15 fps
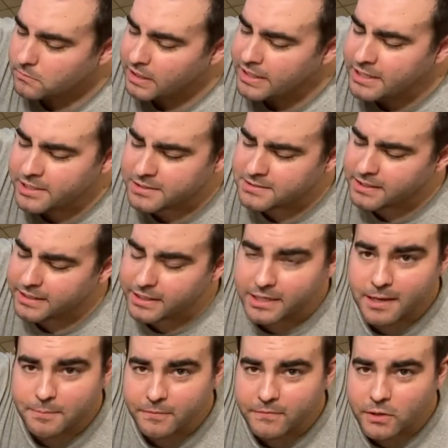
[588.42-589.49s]
He does like a
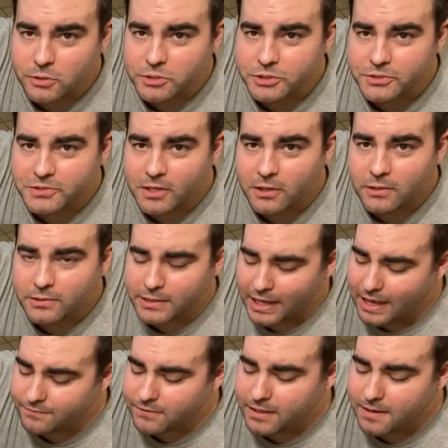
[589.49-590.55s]
cup of kosher salt,
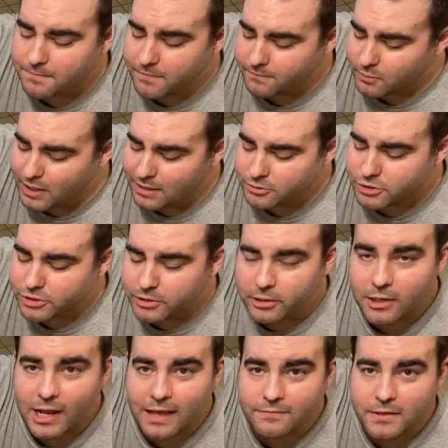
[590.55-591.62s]
half a cup of brown
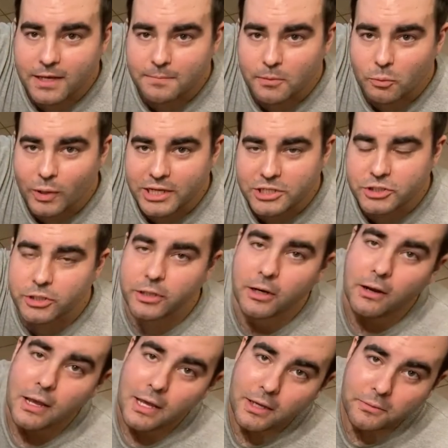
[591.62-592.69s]
sugar, half a cup of white
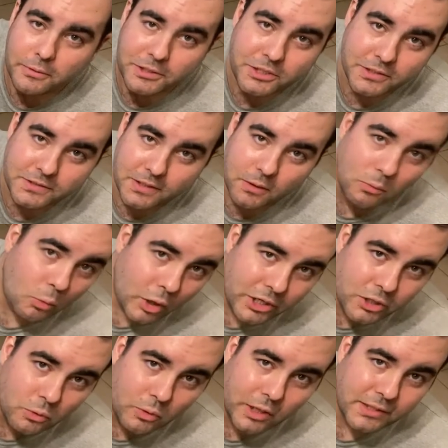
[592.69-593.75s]
sugar, which is a
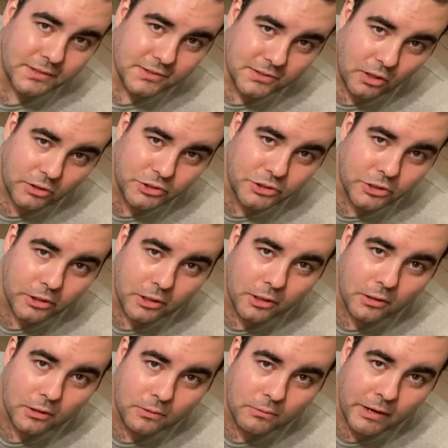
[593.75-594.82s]
one-to-one
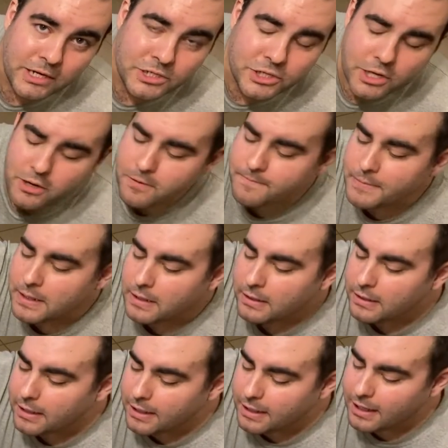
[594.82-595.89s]
salt-sugar ratio.
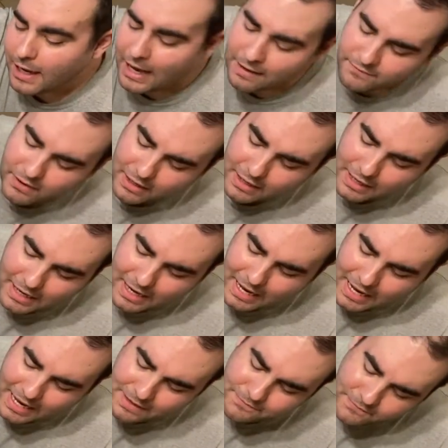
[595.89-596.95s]
Uh, I
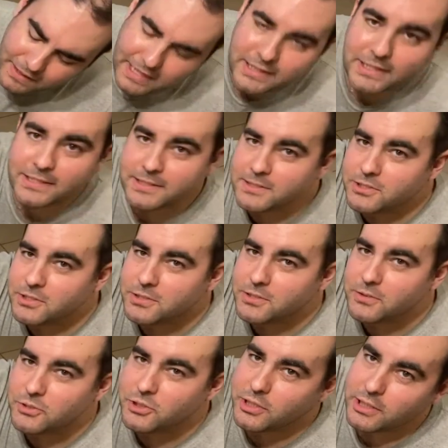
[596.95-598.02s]
I find that it's just
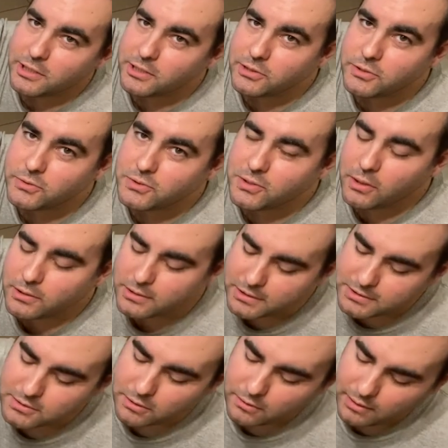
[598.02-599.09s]
usually a little too salty,
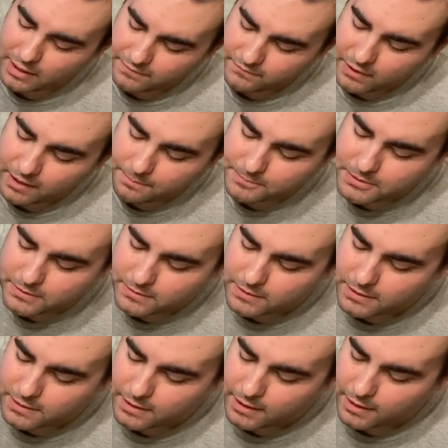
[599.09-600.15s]
so I've upped
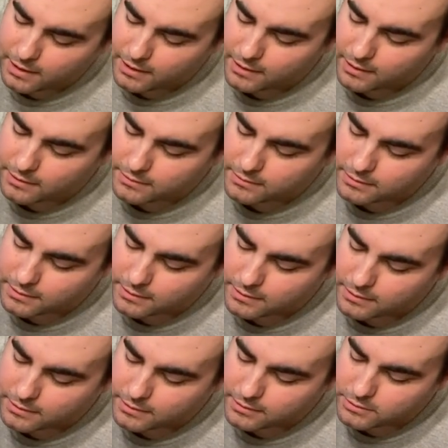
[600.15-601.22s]
the, uh,
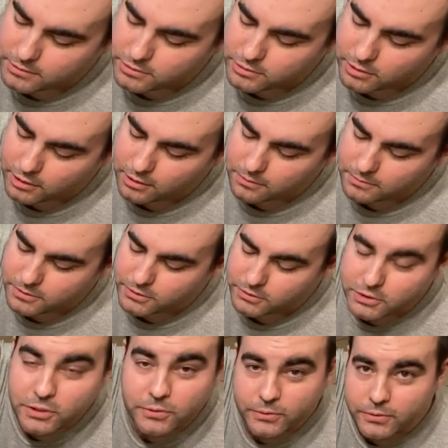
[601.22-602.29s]
the sugar to
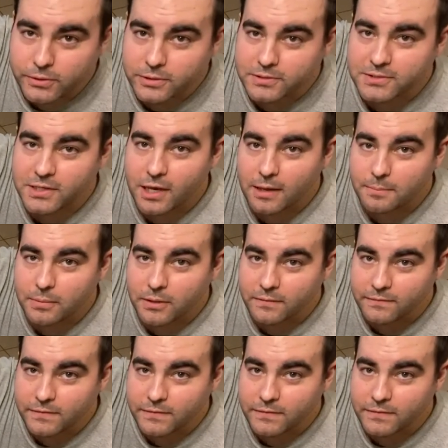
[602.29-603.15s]
two-thirds cup of